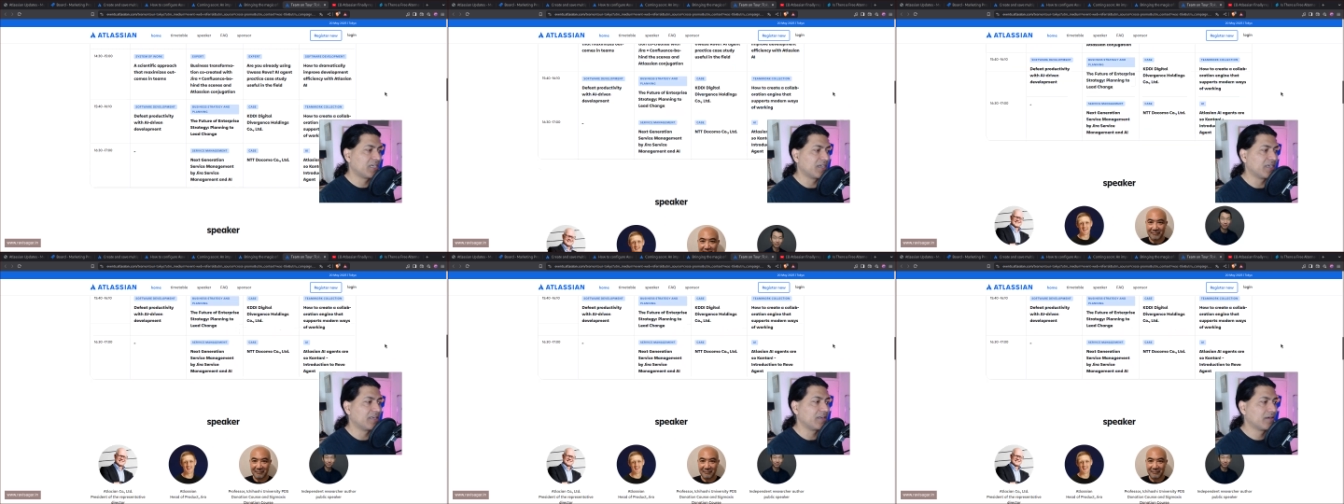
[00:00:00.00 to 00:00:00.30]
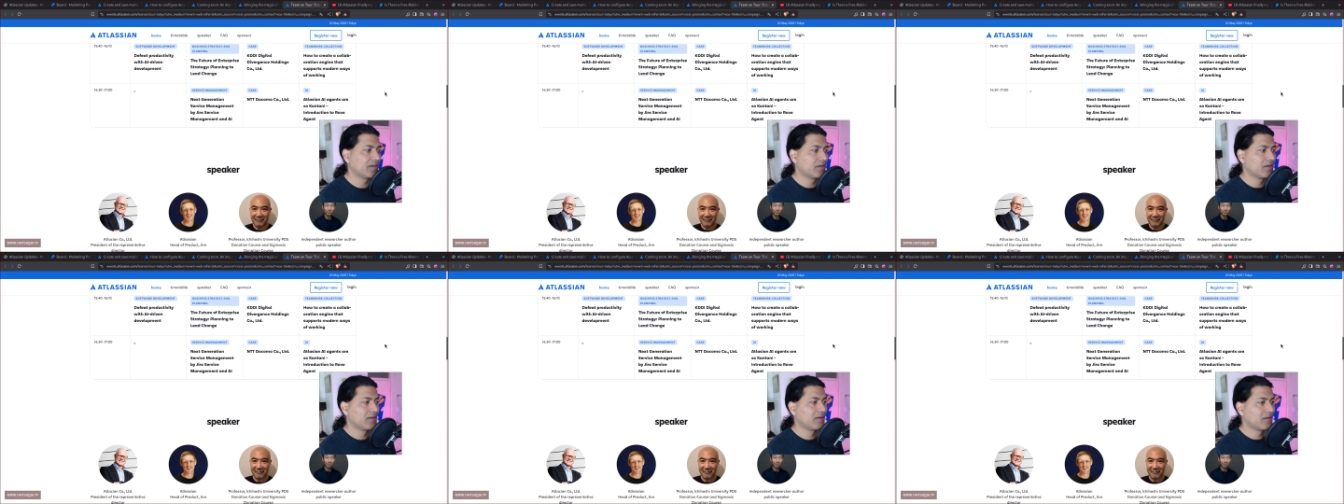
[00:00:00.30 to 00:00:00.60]

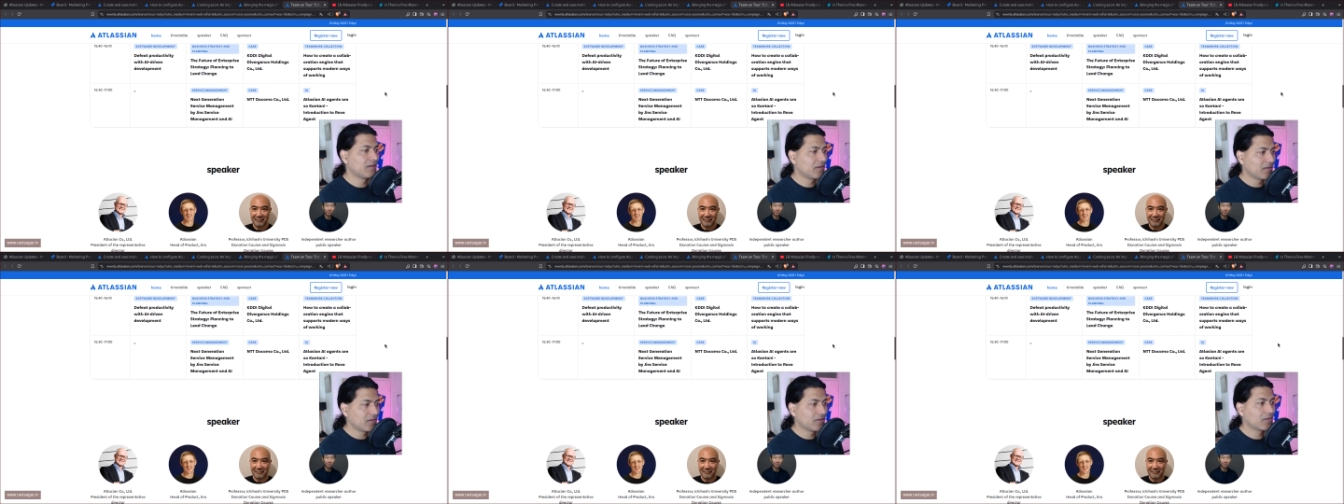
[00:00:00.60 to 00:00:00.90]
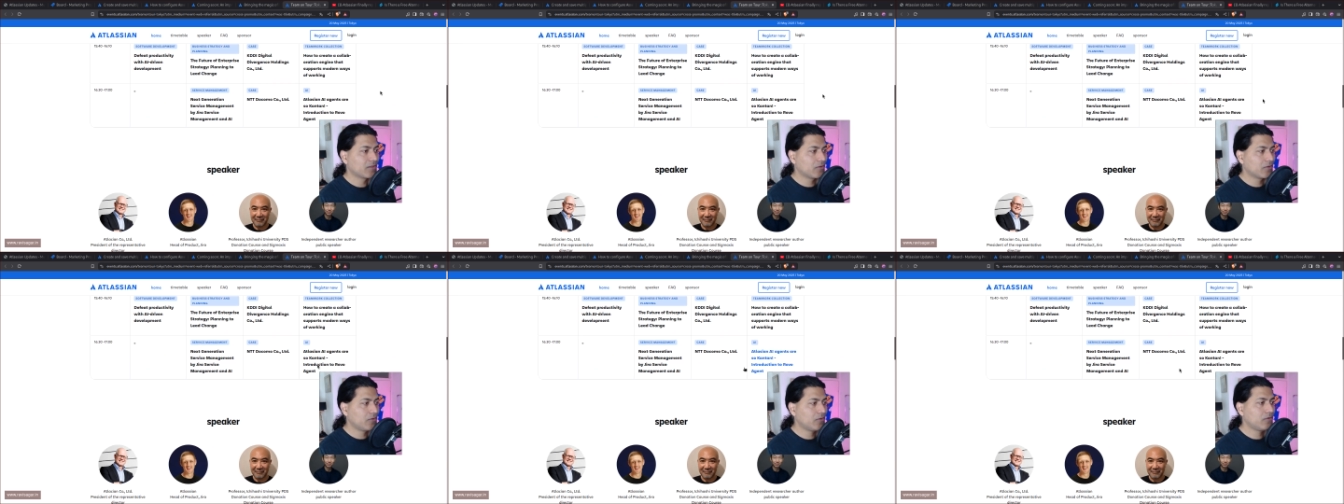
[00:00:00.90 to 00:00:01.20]
AI.
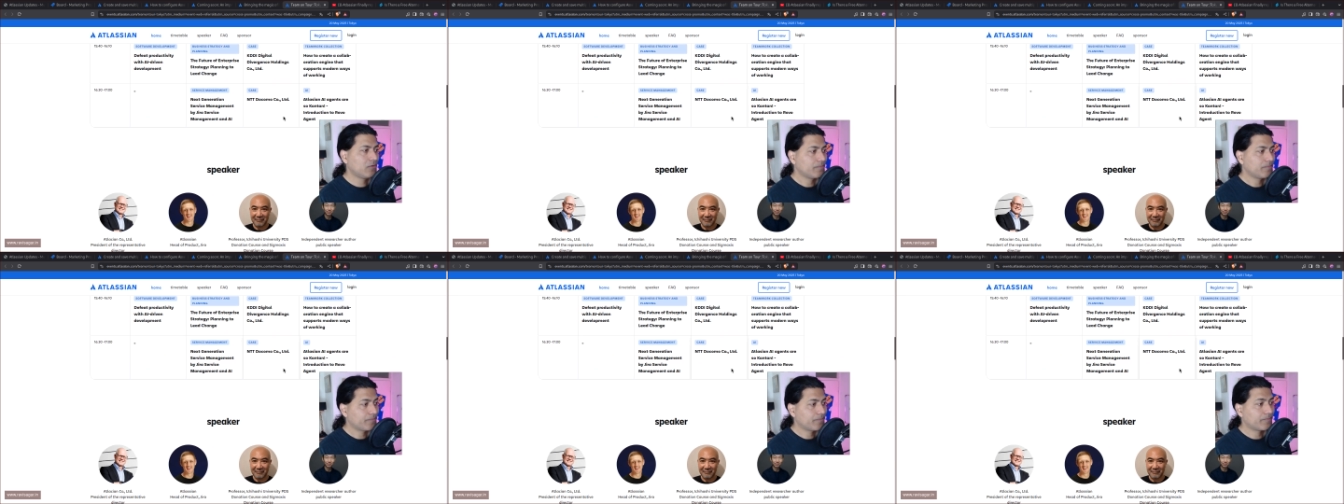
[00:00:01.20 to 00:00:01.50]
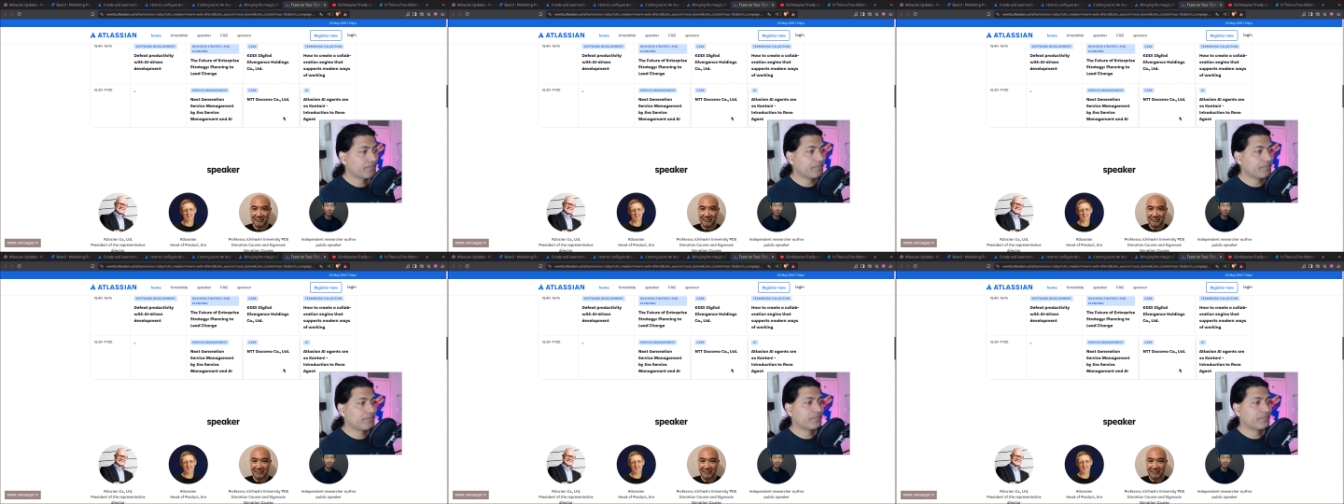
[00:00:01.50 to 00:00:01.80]
So
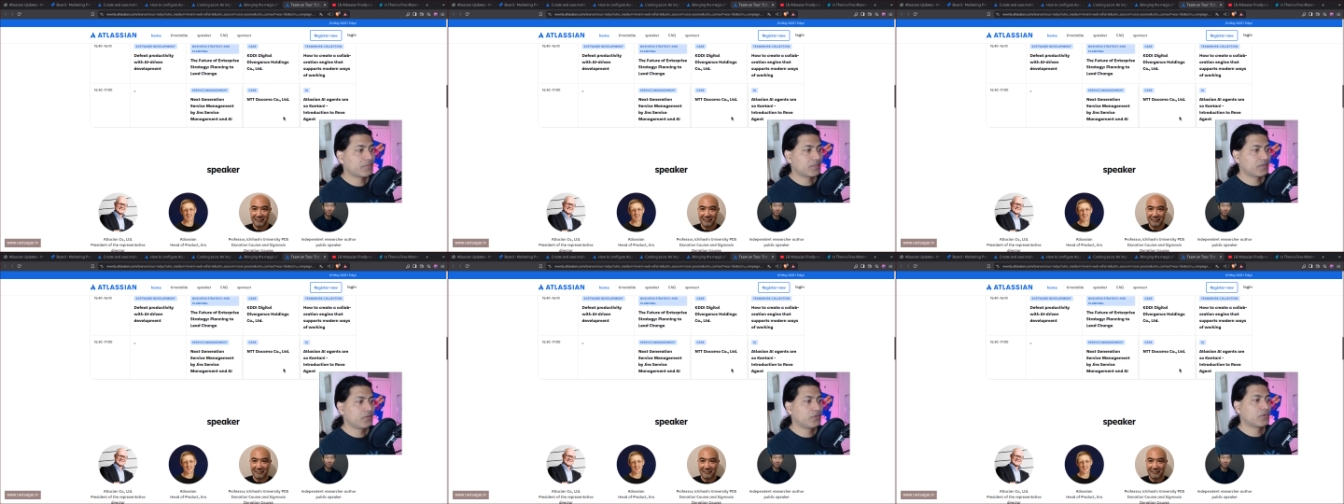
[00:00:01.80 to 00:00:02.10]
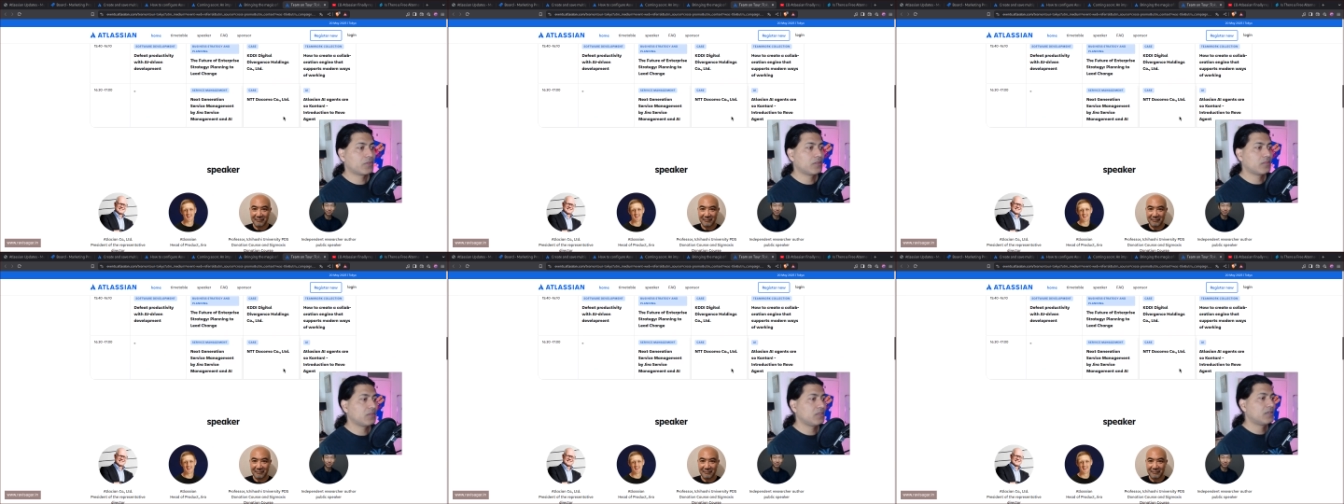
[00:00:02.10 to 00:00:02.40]

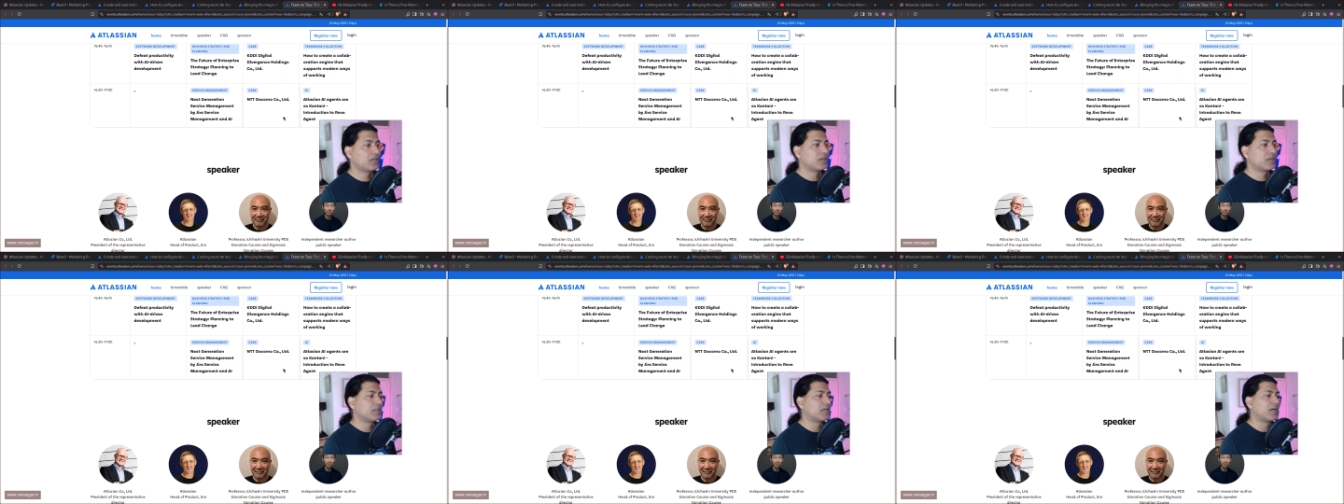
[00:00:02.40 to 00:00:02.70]
you can see